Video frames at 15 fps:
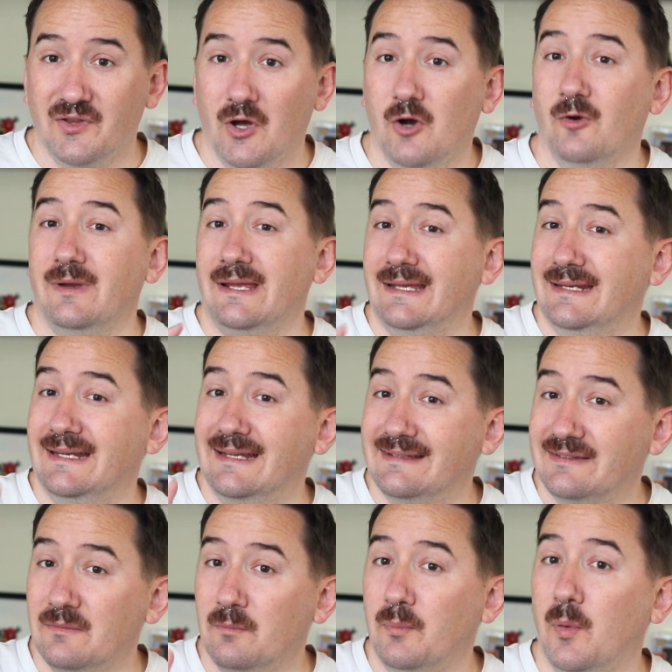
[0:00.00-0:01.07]
though, it is
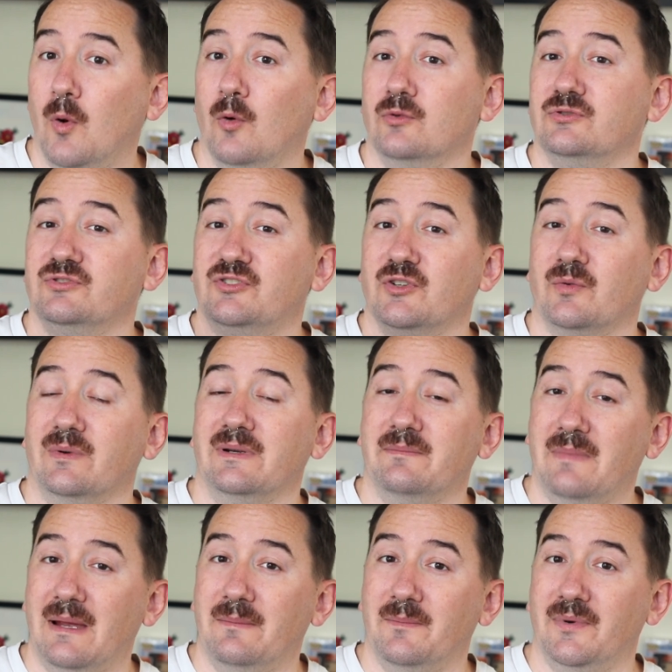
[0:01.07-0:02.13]
important to
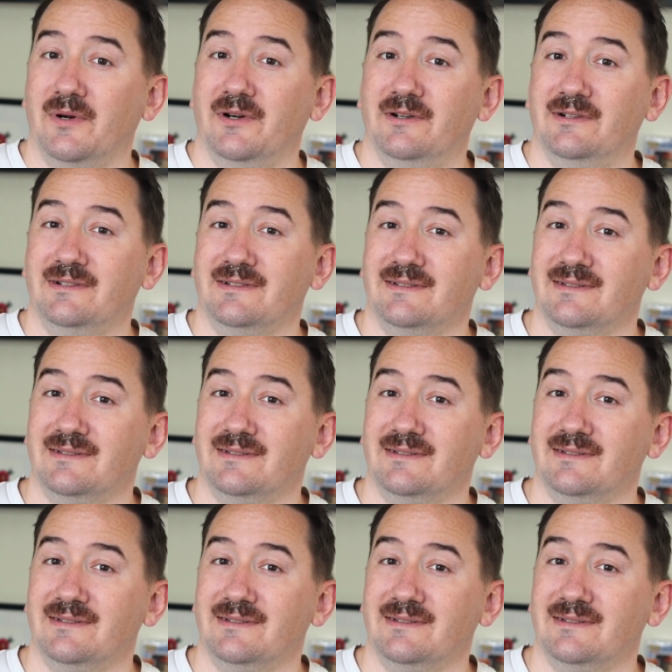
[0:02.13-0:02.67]
remember